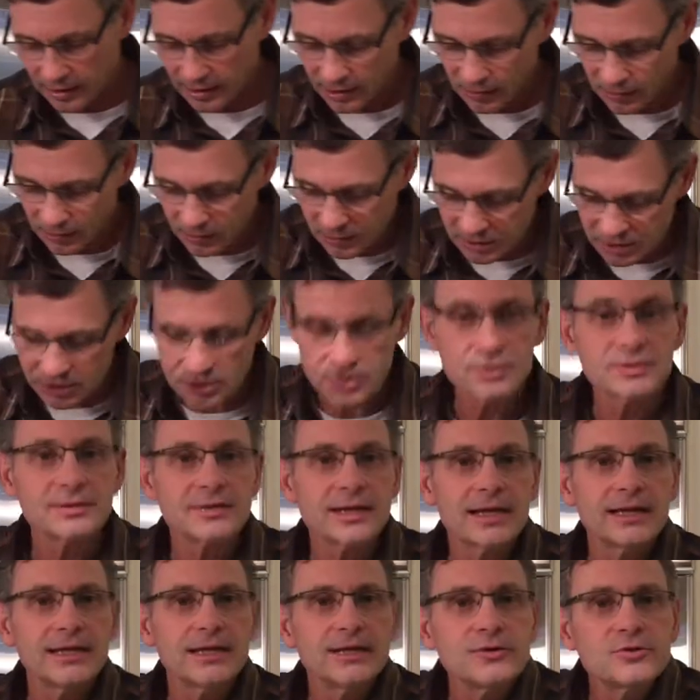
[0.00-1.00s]
I always
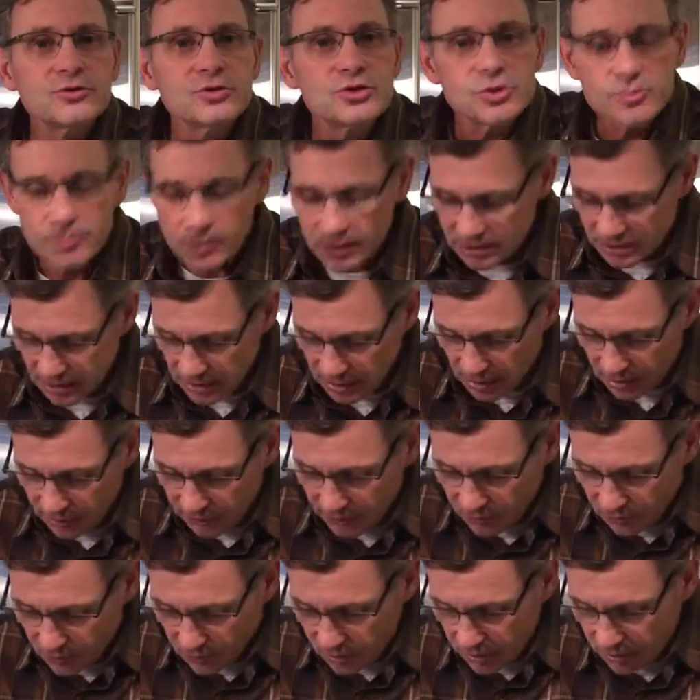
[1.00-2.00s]
tend to use too much
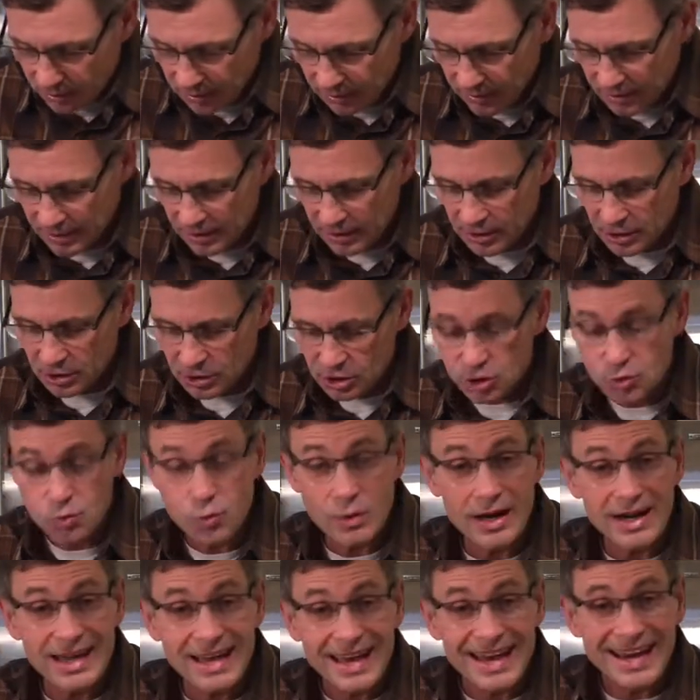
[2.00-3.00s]
olive oil. You just
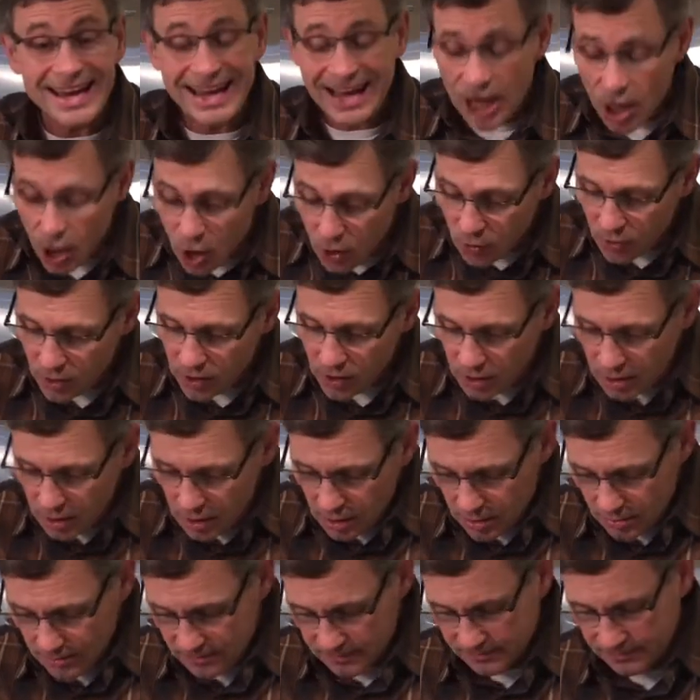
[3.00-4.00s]
want to get it coated.
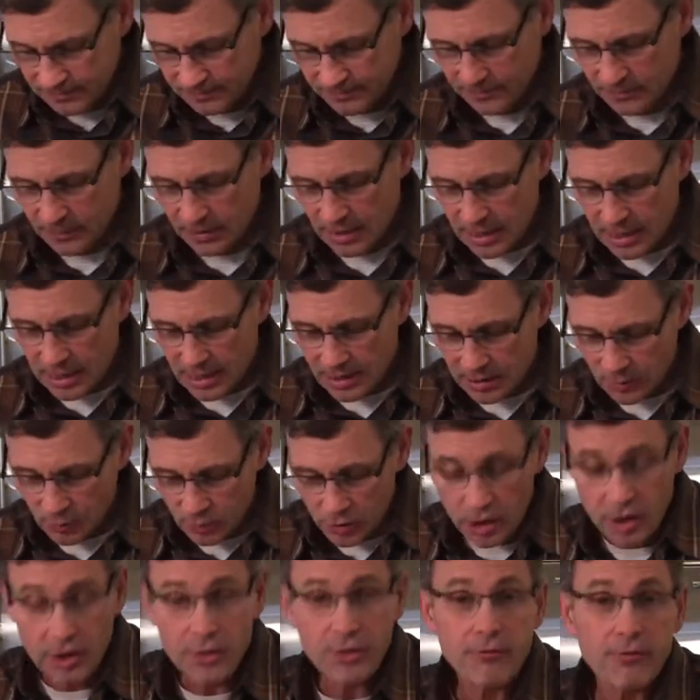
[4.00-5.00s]
And then
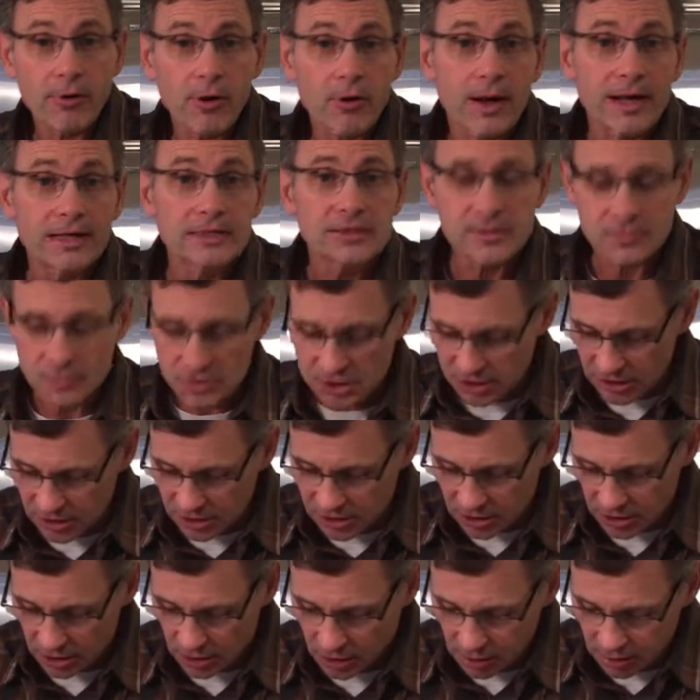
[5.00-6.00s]
we're going to throw on some sea
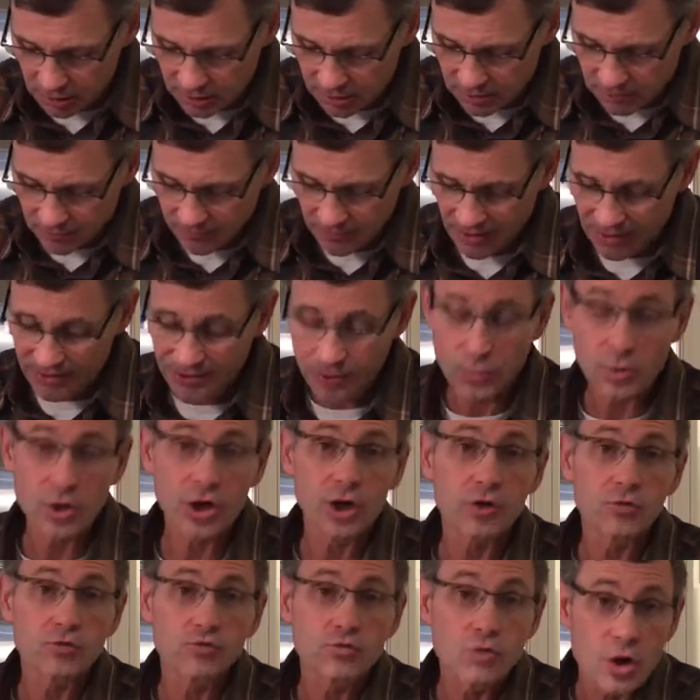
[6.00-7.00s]
salt. And then we're
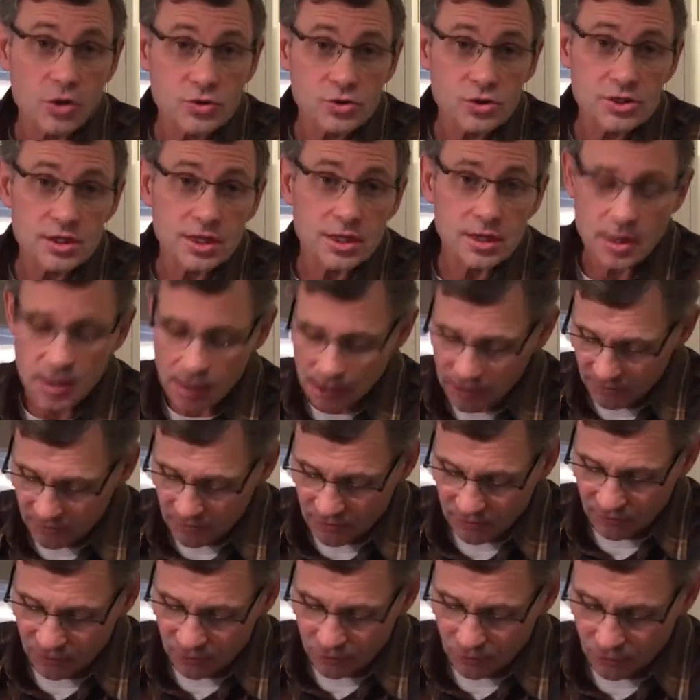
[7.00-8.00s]
going to roast it in the
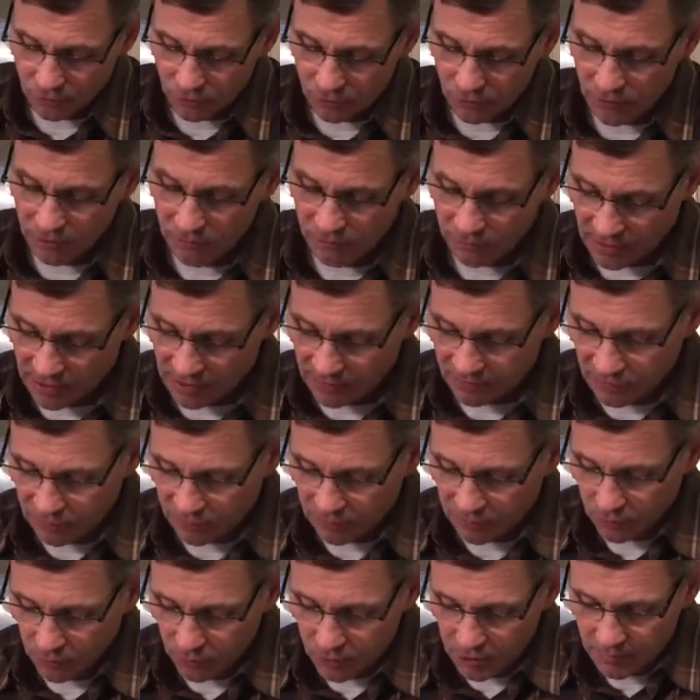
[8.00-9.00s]
oven for 35 to
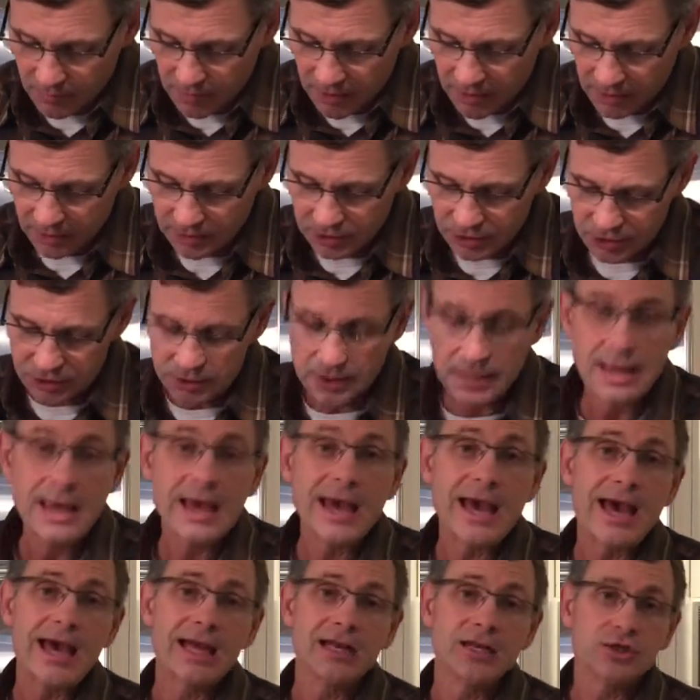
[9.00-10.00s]
40 minutes.
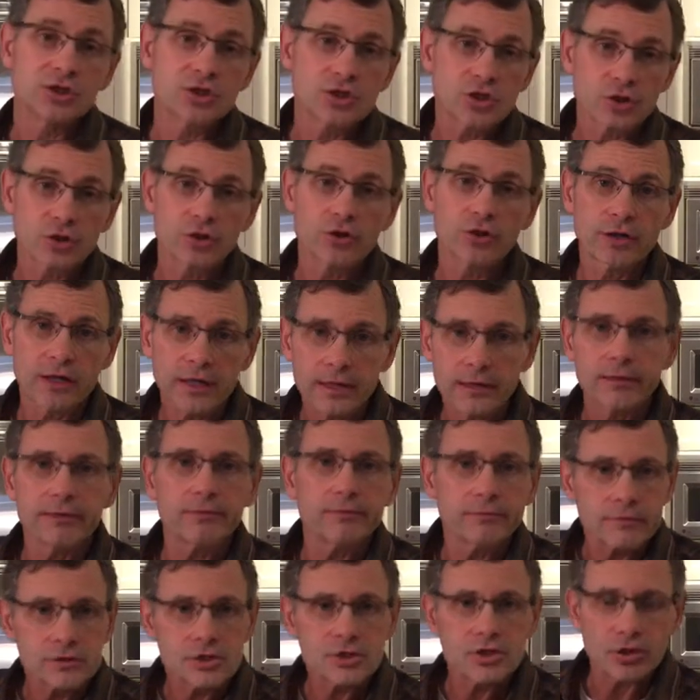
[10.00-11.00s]
And you turn it
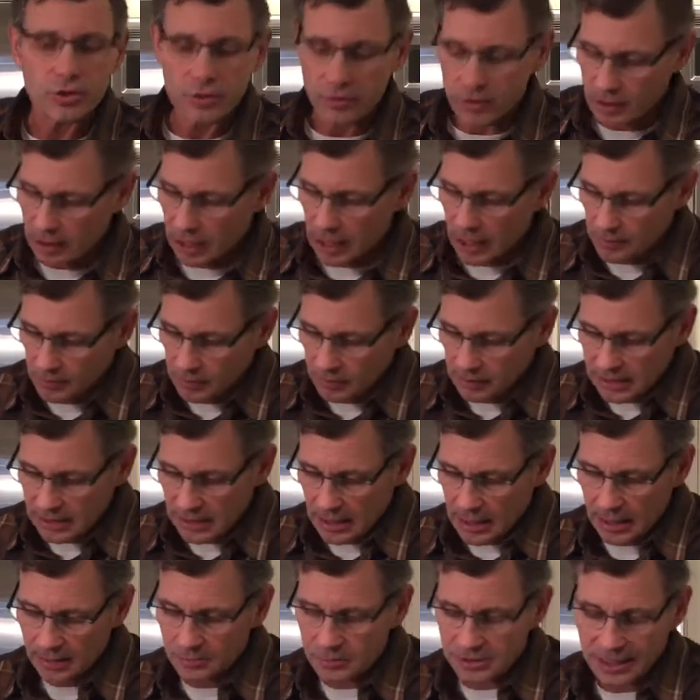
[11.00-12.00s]
and stir it a couple of
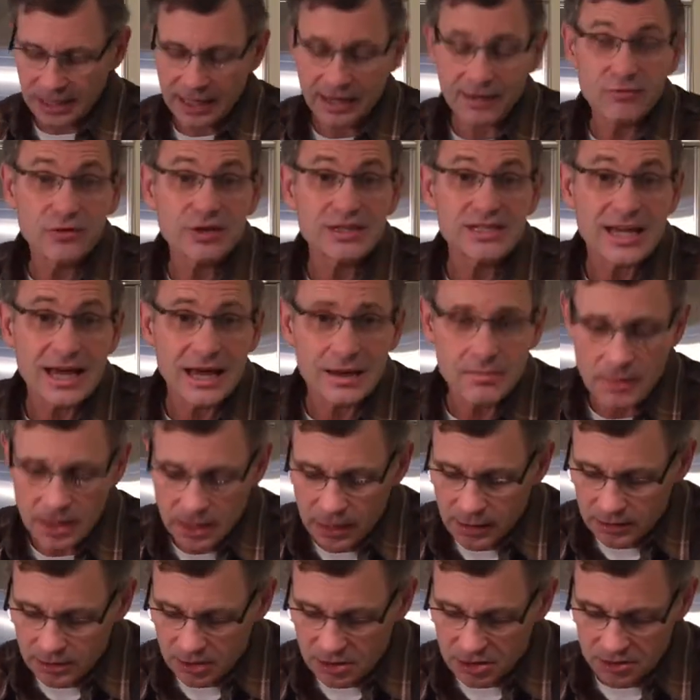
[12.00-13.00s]
times, like every 10
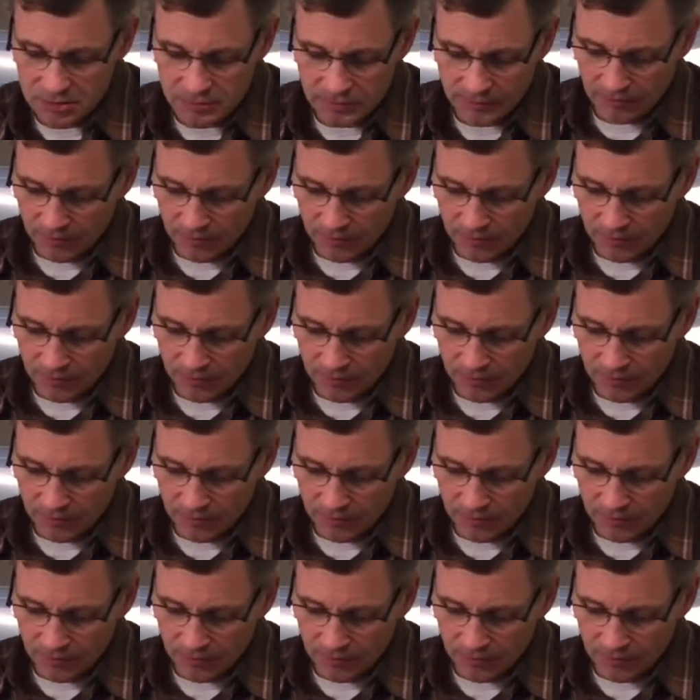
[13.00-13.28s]
minutes.